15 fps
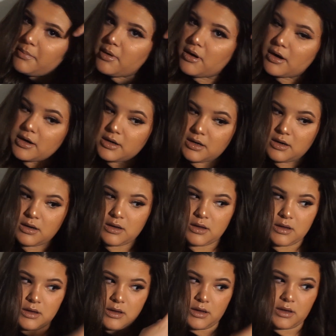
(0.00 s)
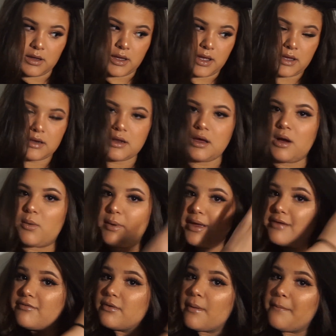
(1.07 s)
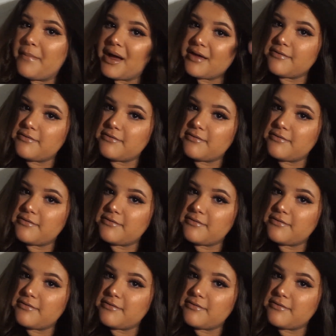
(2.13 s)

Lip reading: part again away from my